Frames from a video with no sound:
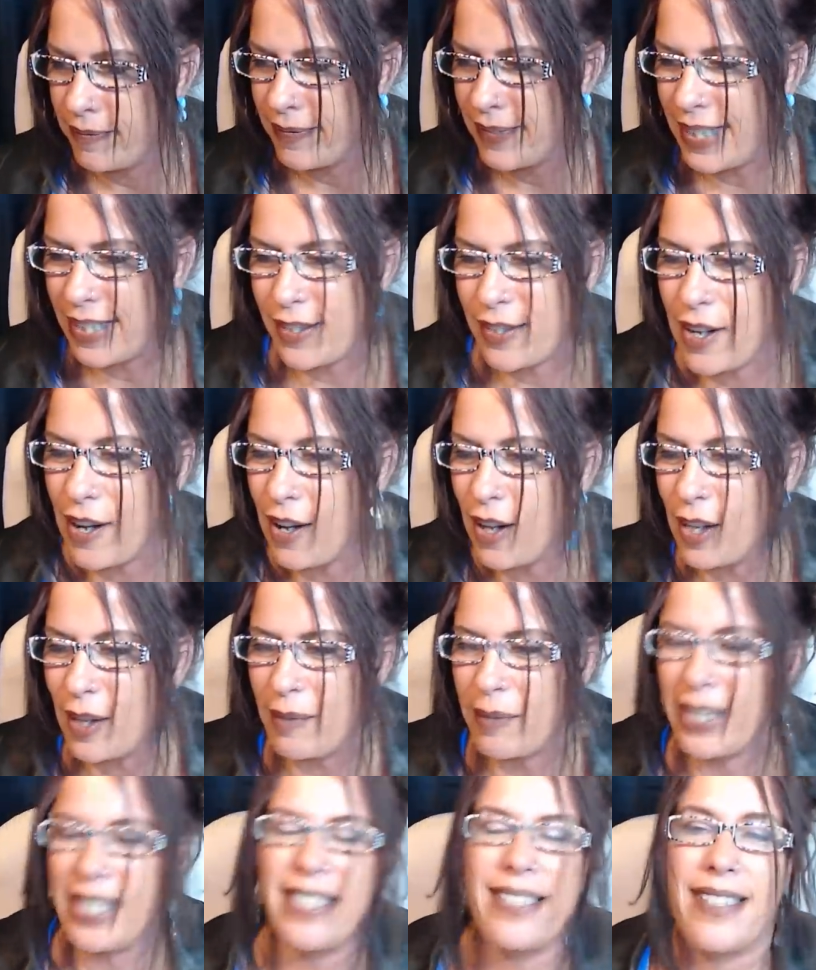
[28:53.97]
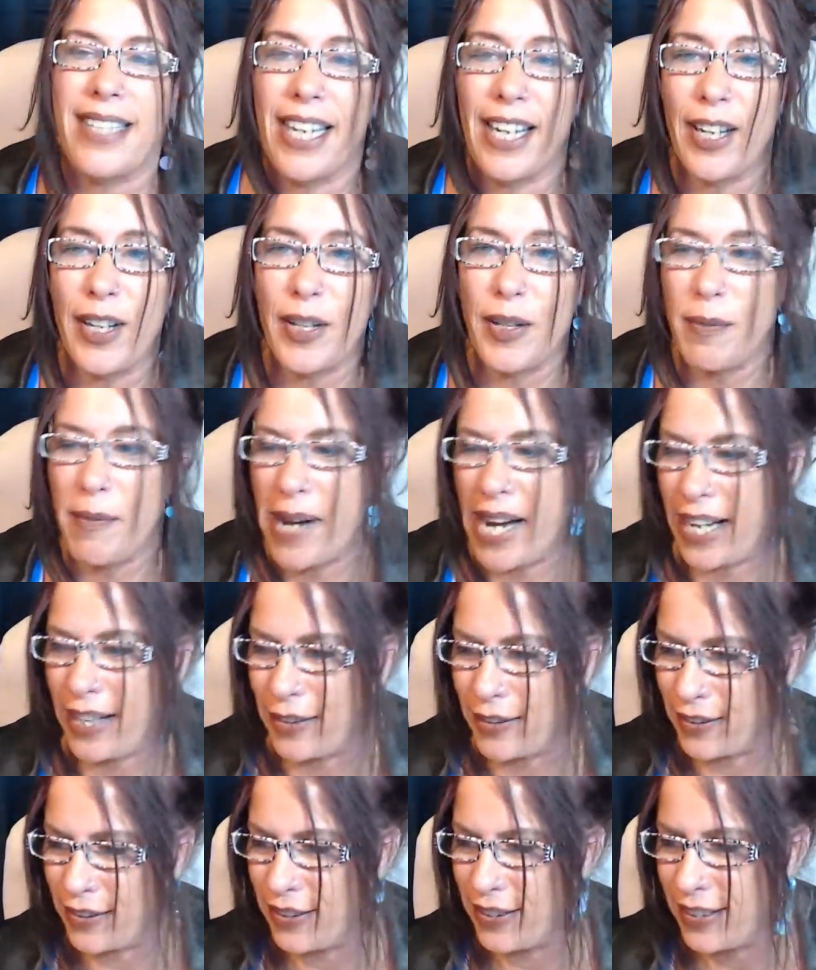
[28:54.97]
That's all I'm going to say on the
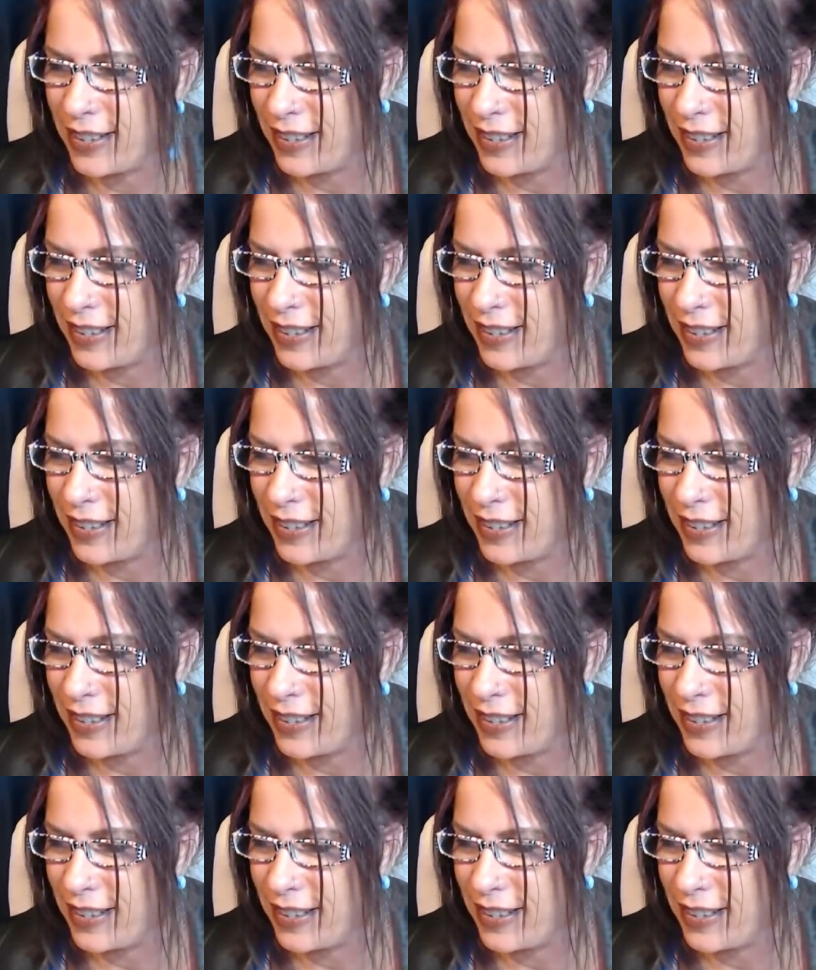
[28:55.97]
matter.